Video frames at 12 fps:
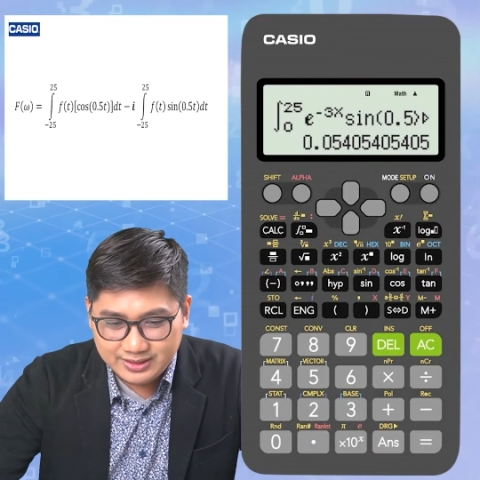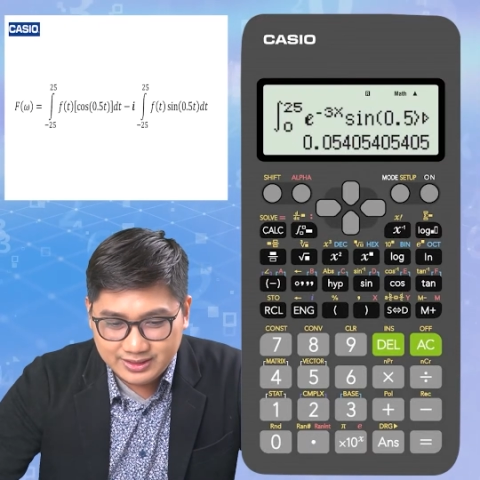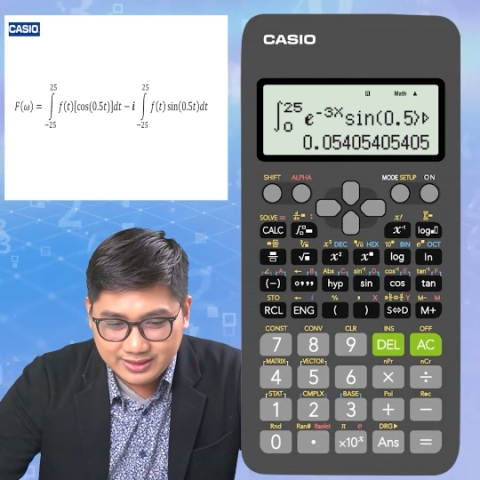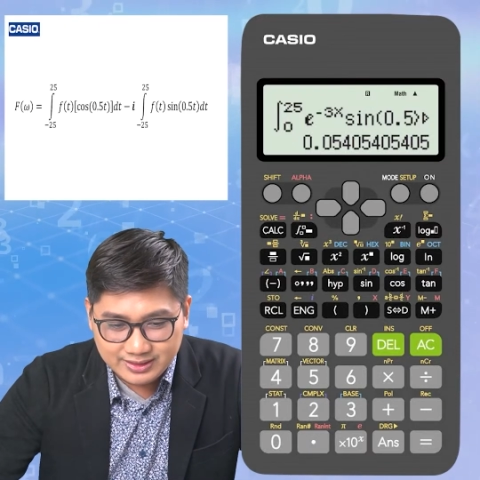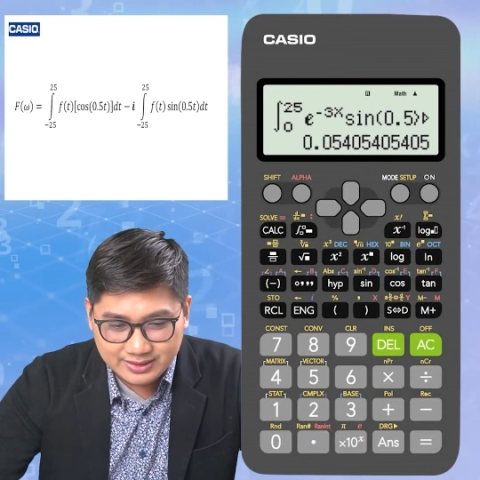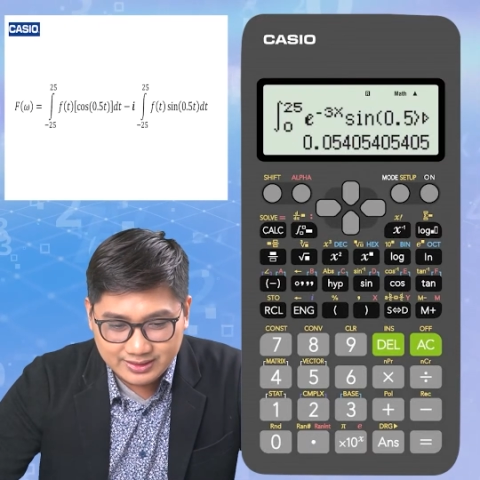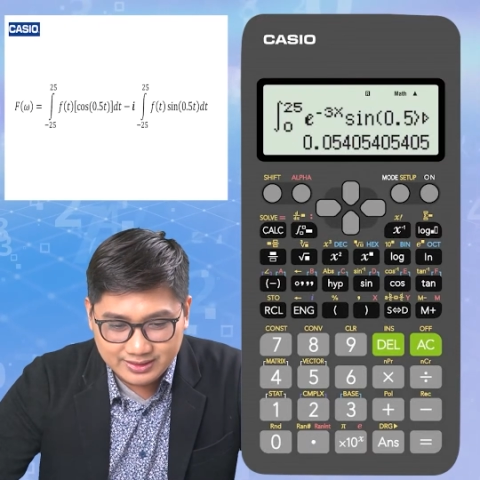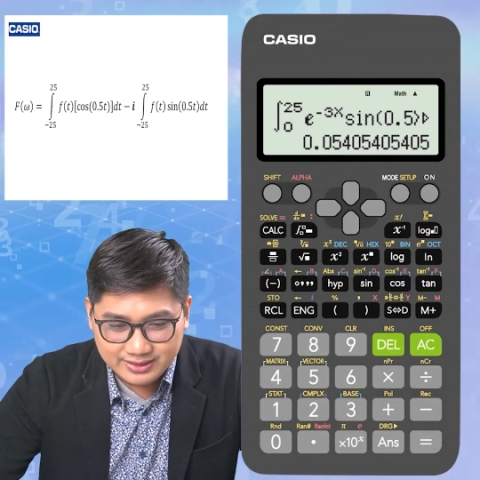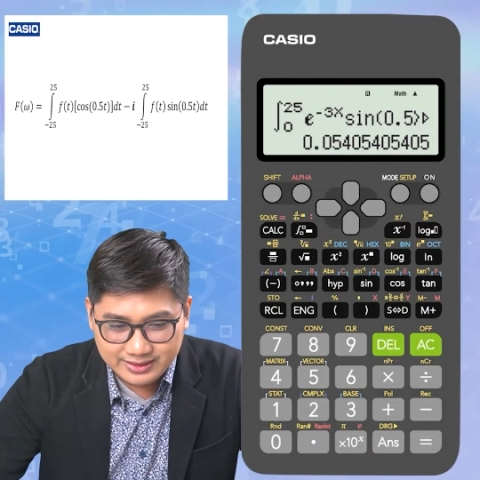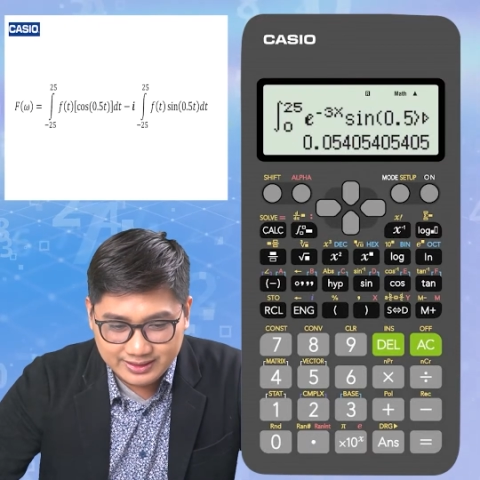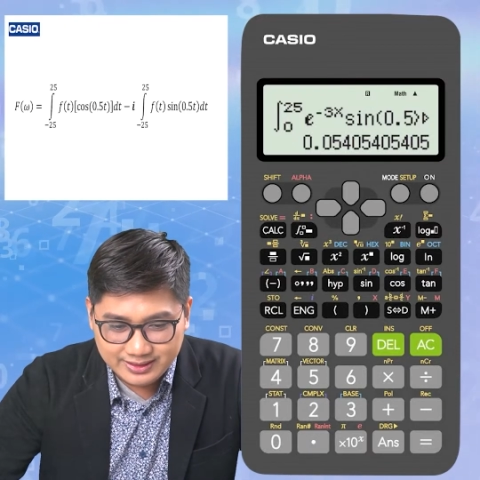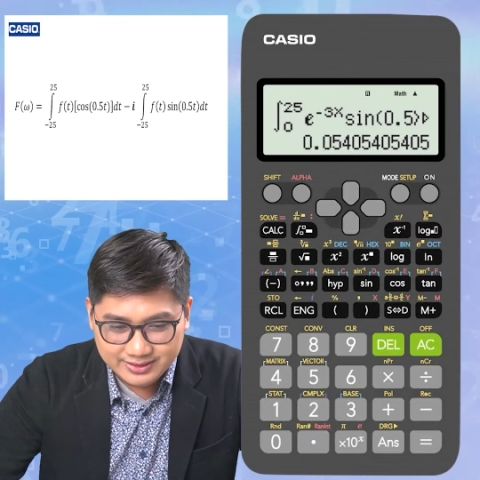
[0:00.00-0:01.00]
here
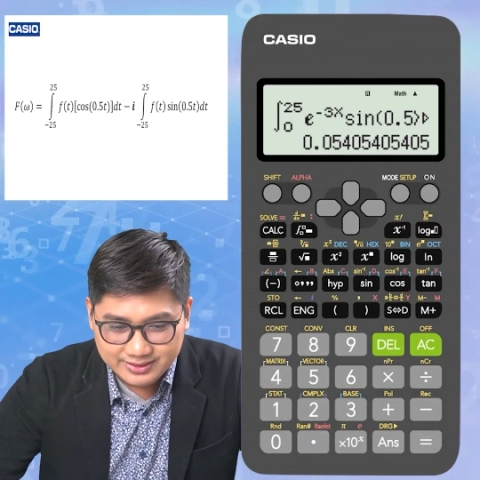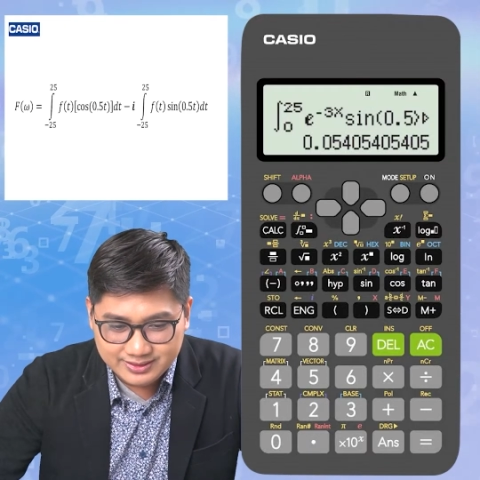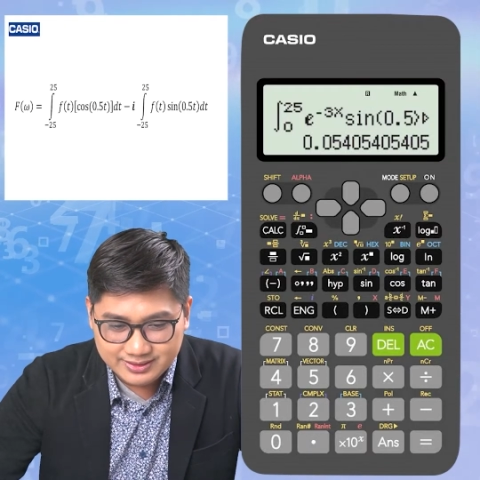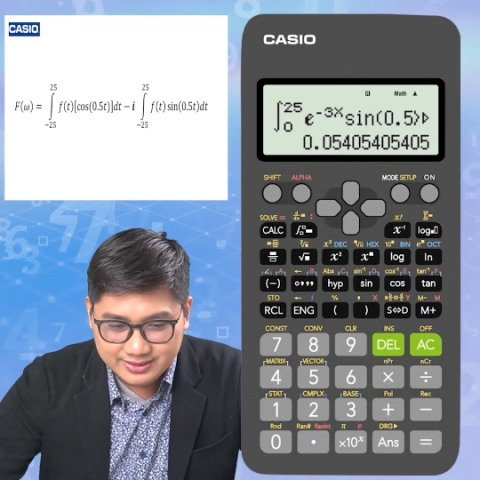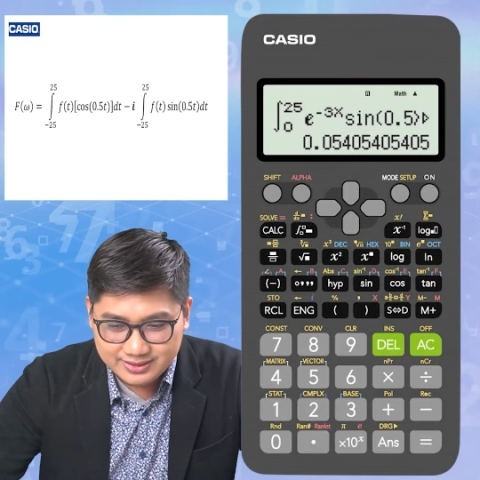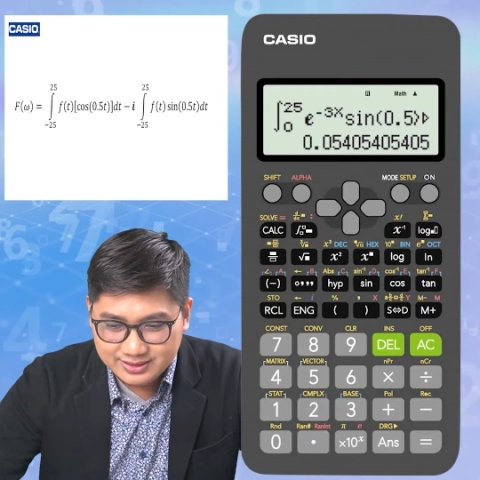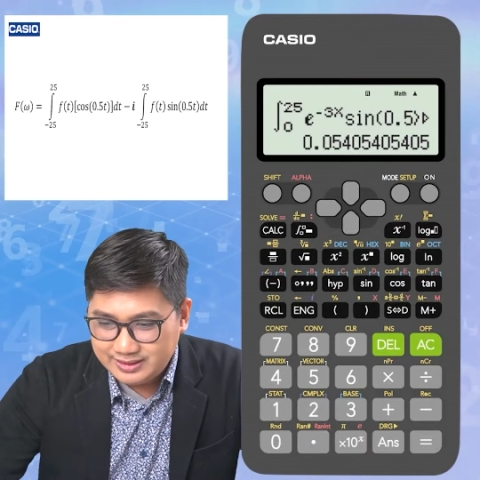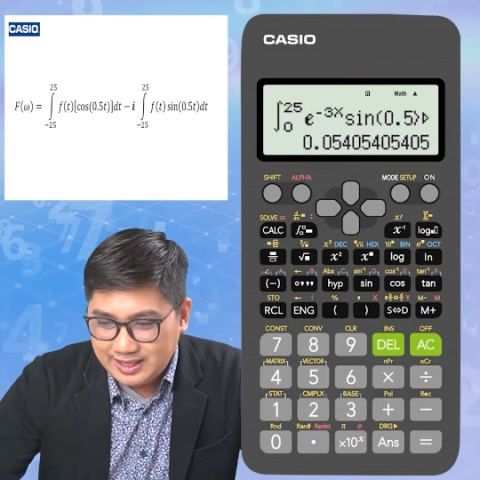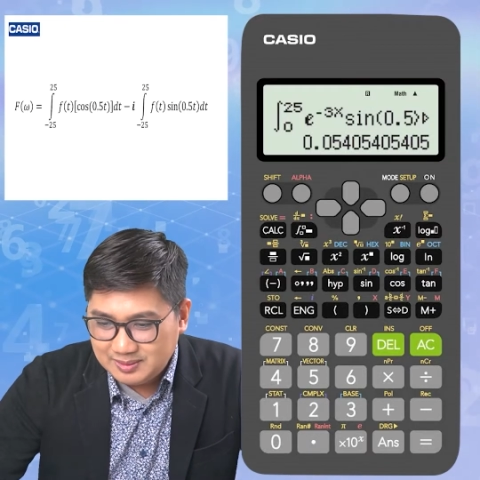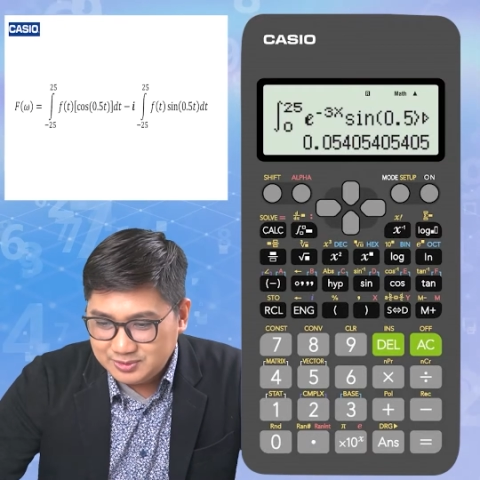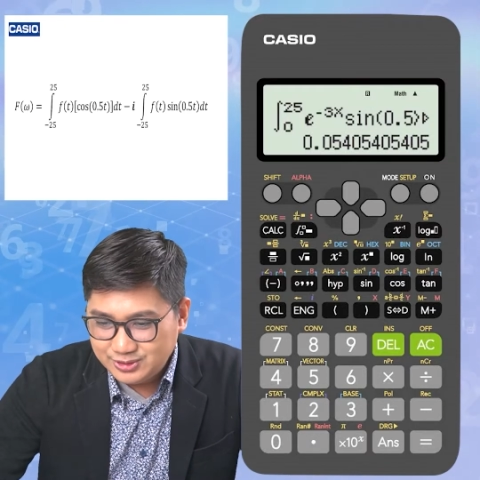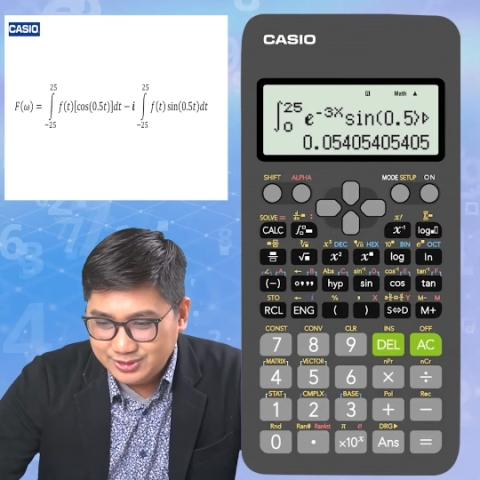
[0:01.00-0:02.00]
is an
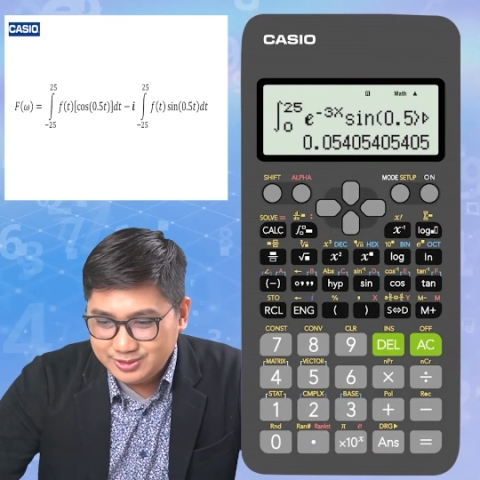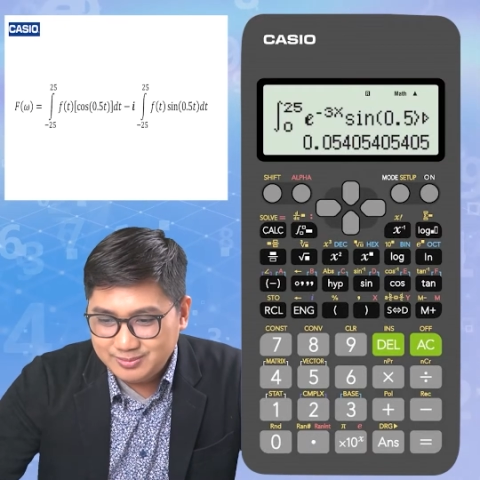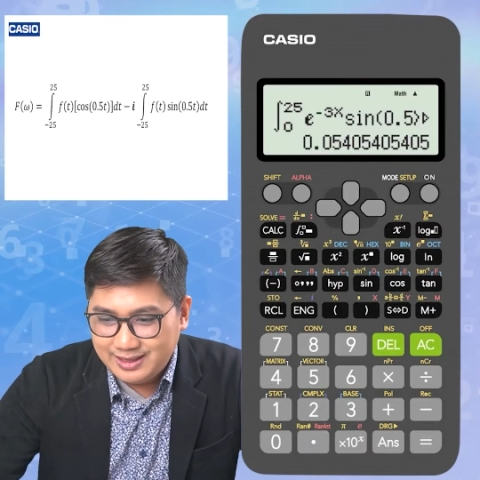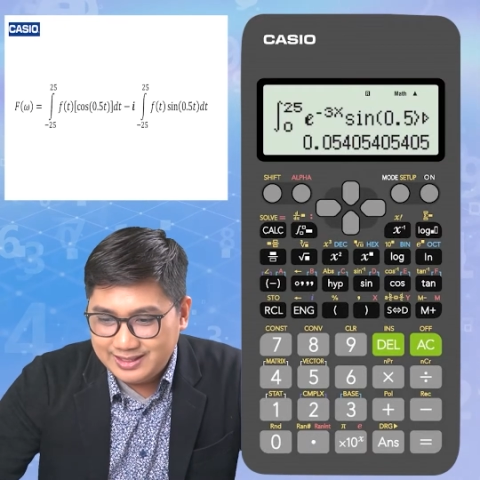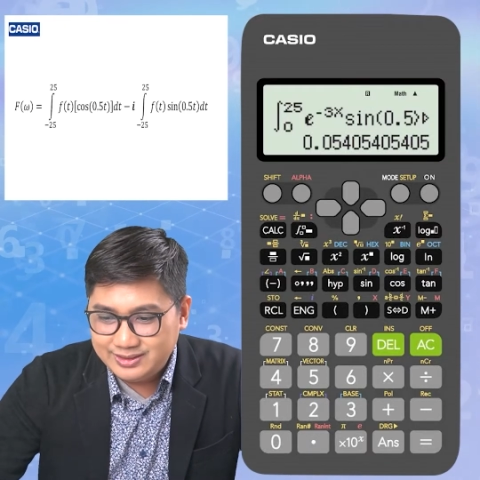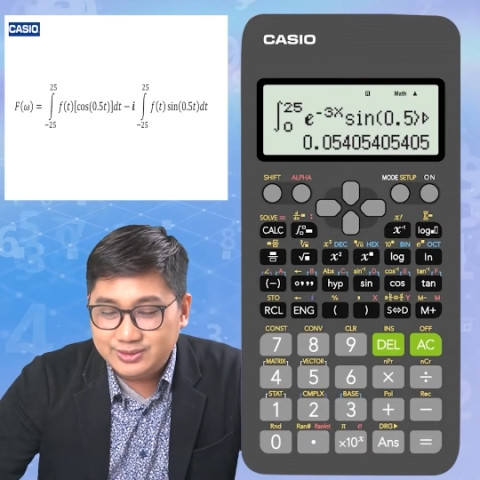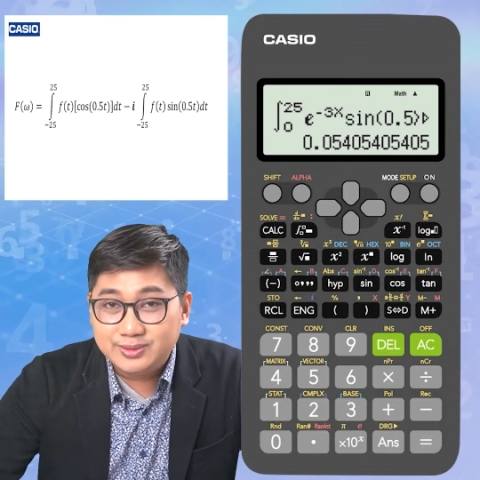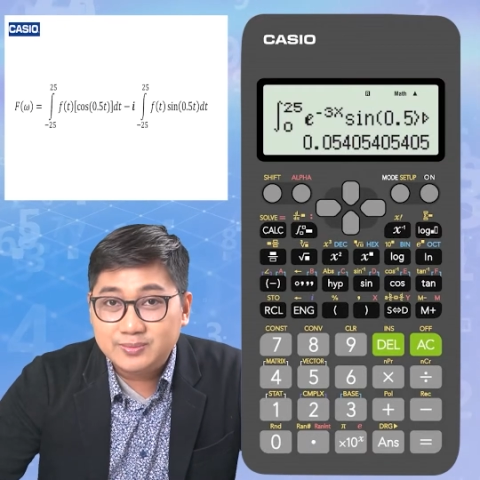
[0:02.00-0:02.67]
absolute value.